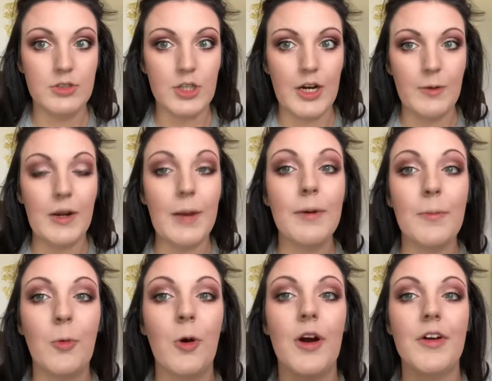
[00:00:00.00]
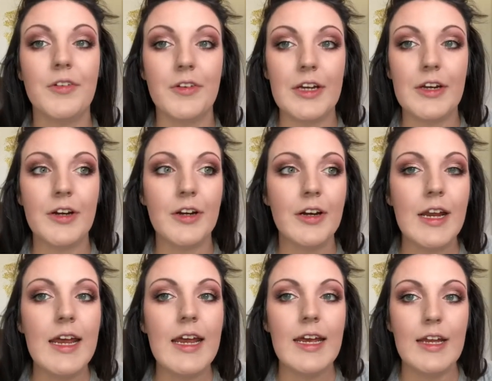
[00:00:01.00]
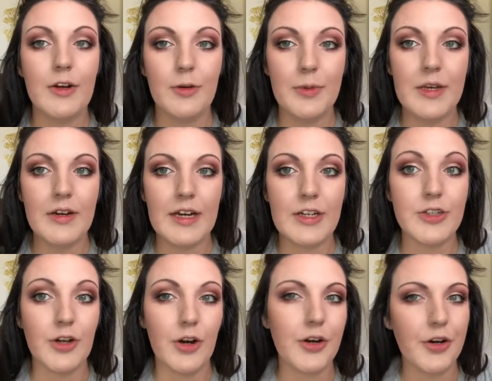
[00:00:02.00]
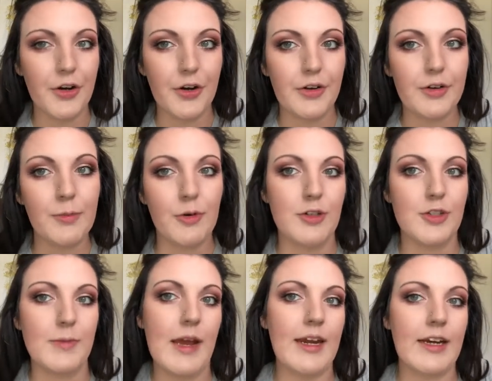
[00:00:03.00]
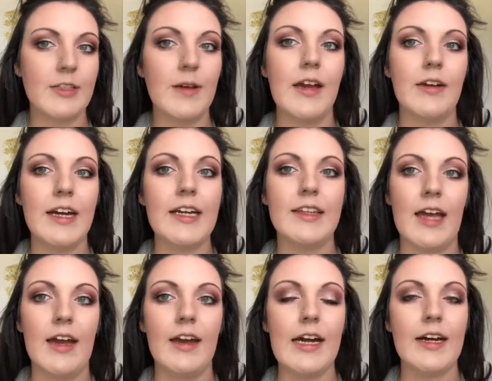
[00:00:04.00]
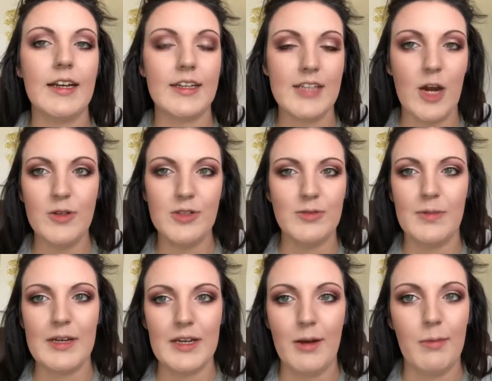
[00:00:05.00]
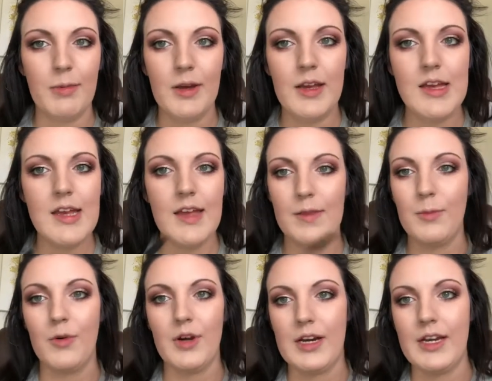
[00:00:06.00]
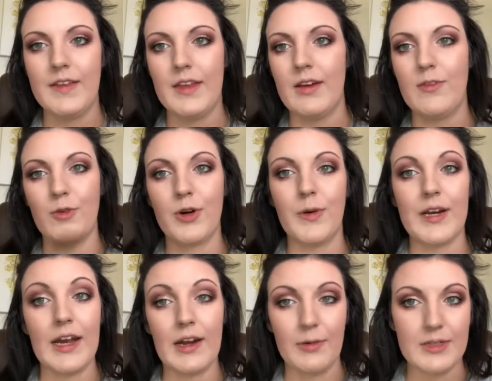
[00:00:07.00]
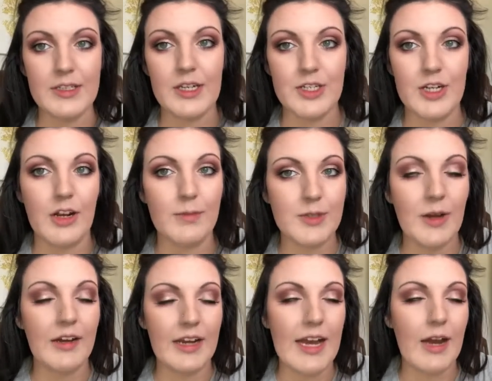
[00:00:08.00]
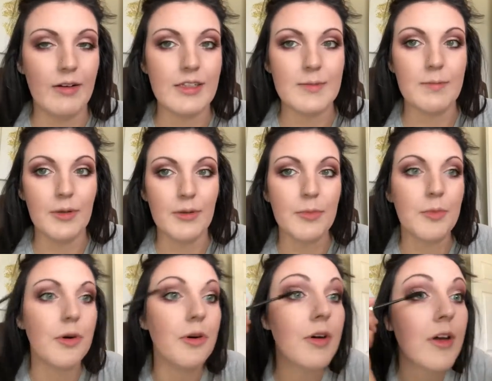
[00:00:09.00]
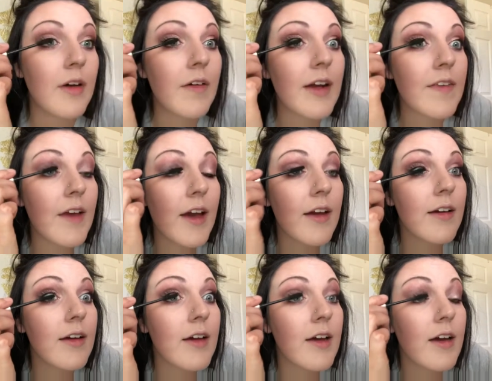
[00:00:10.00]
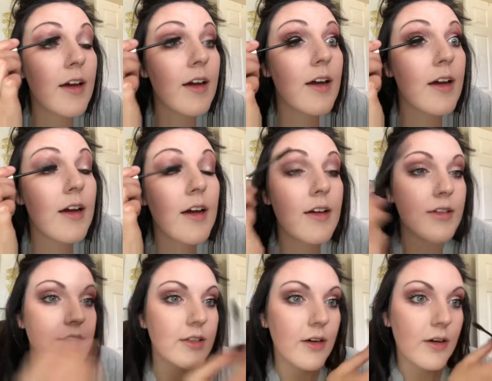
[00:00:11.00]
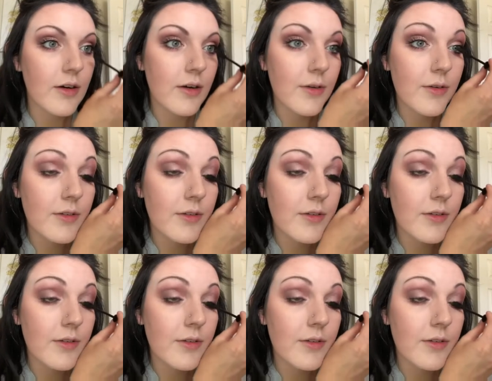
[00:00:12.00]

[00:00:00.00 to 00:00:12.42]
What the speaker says: when I put more on later, it'll be like darker, more dramatic. So I like that. I like, because I always do my makeup in the morning, and then if we're going out, I always touch it up. So I like how it's buildable like that. So